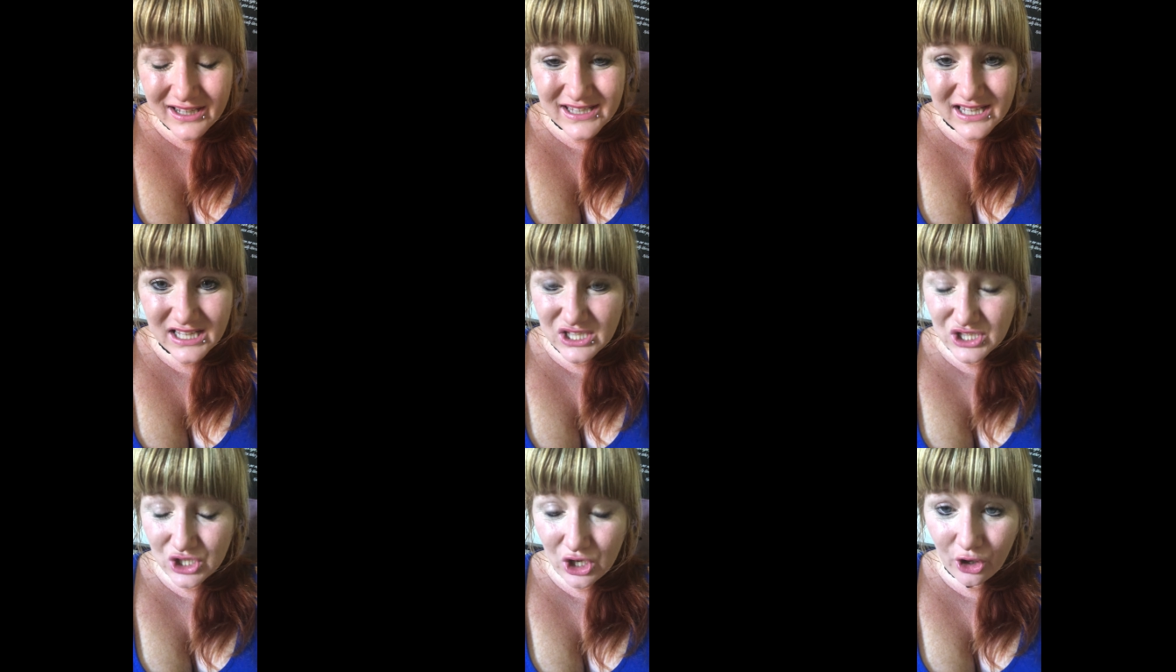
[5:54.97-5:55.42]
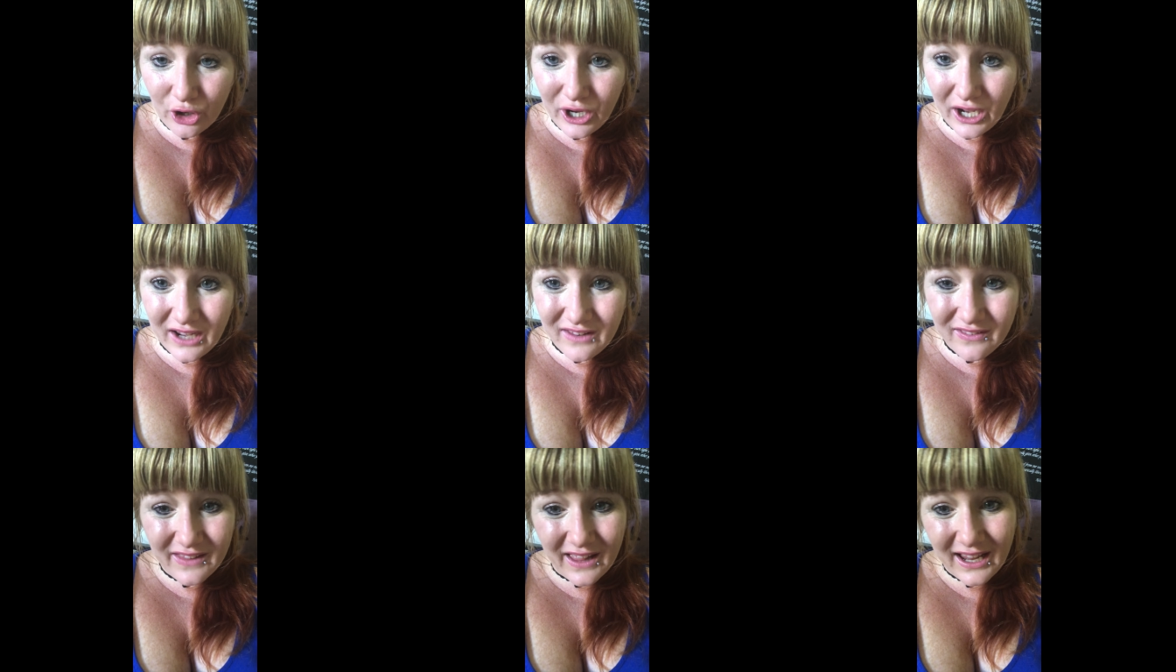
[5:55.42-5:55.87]
says no
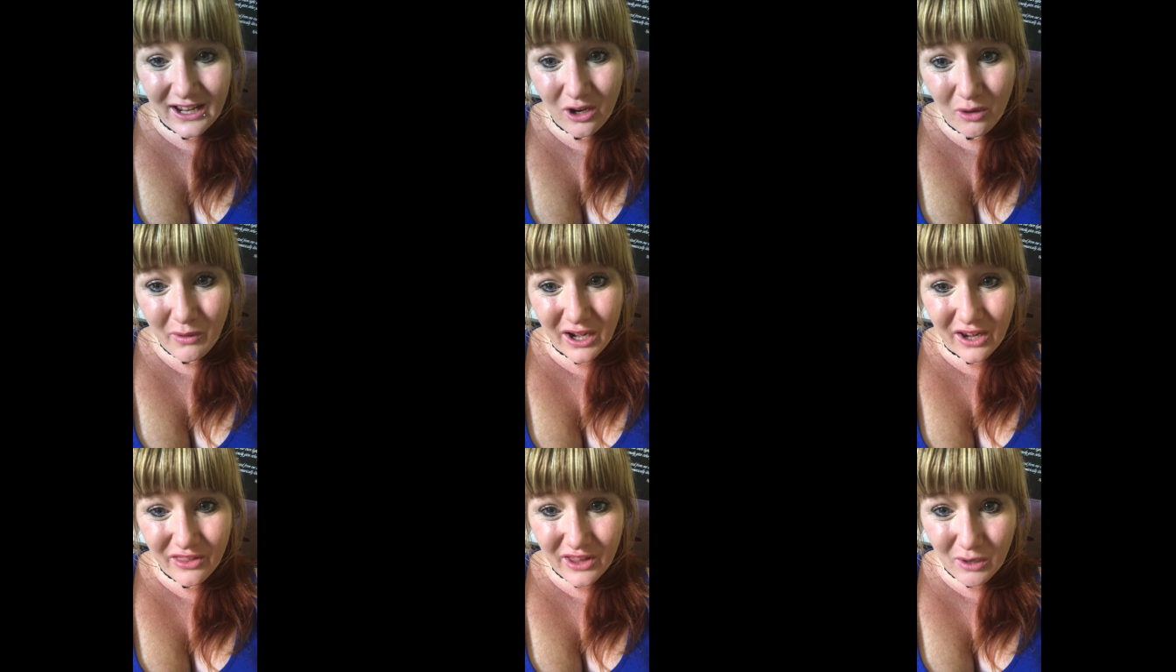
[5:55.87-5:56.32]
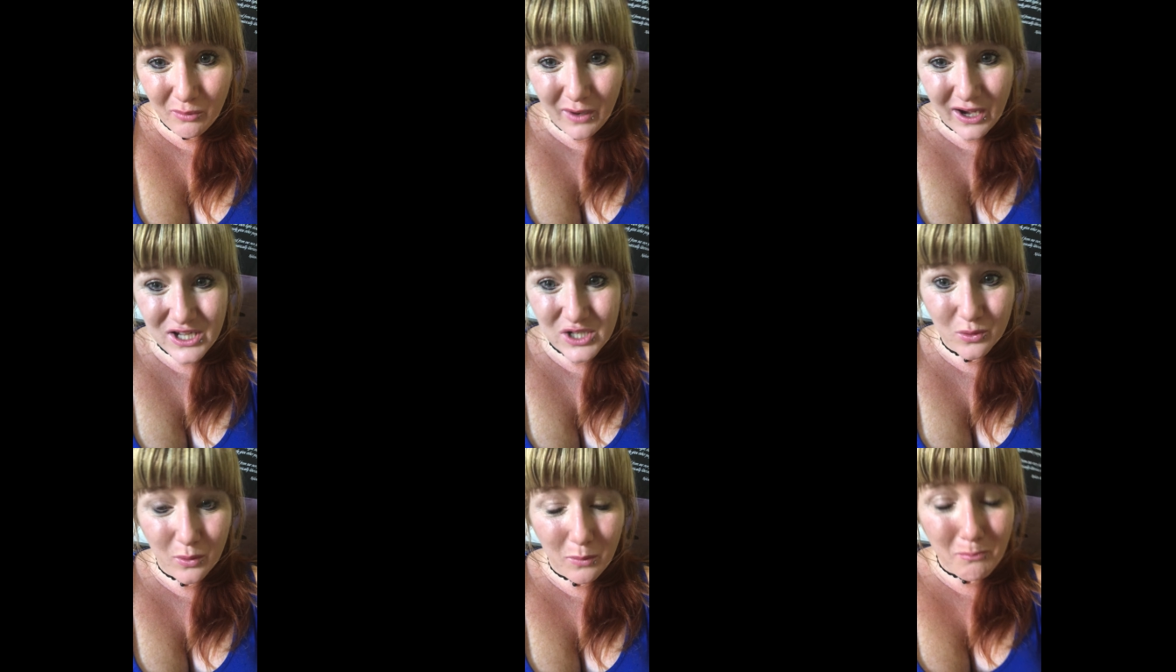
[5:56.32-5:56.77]
and they go out of their
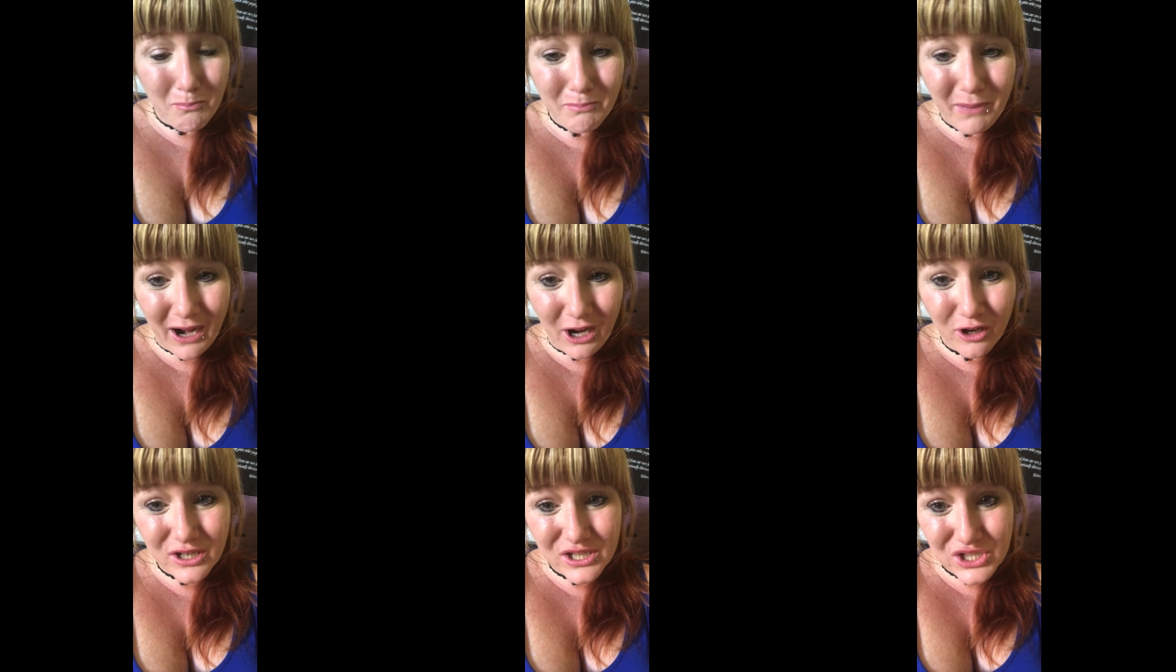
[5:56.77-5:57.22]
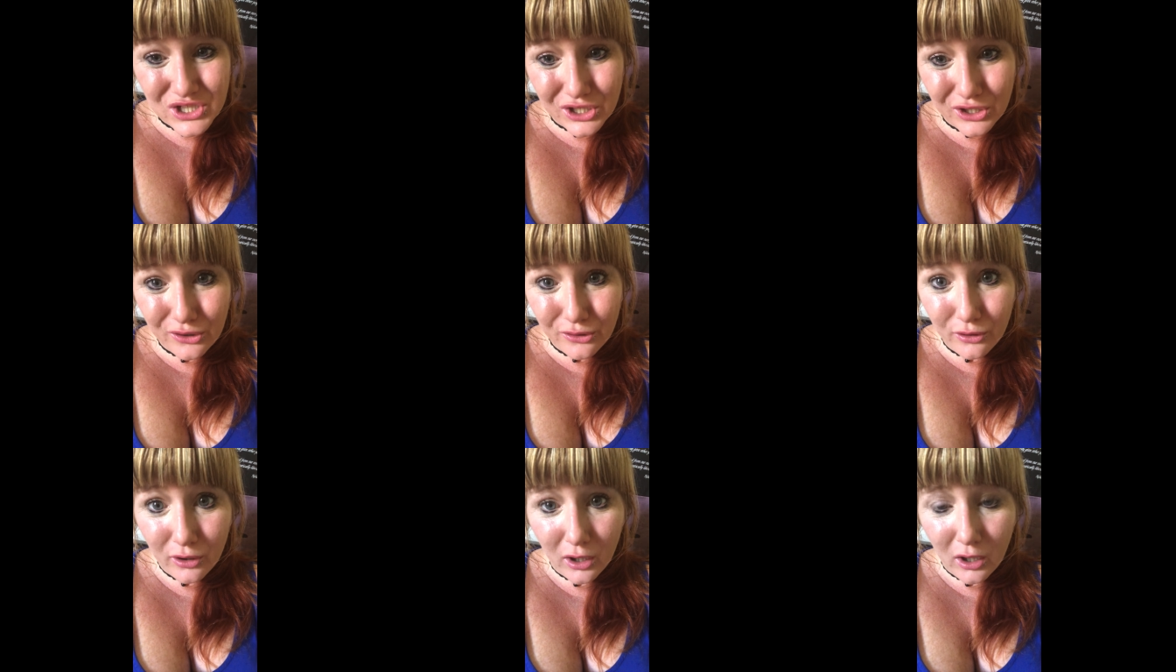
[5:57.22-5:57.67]
way to embarrass
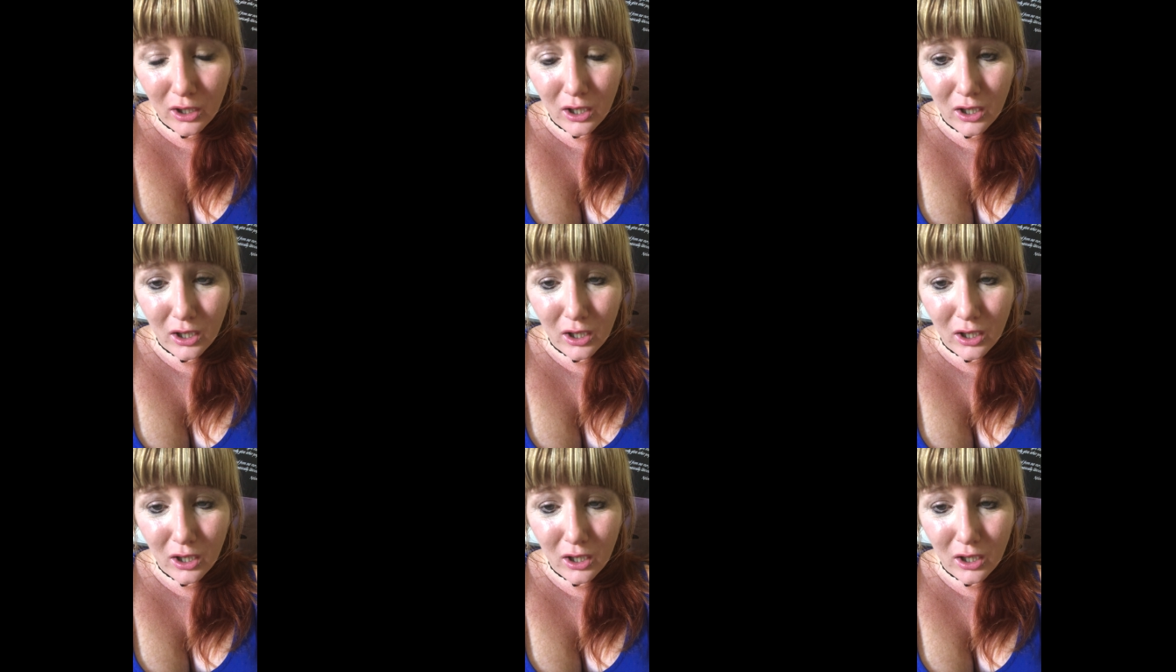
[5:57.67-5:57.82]
you,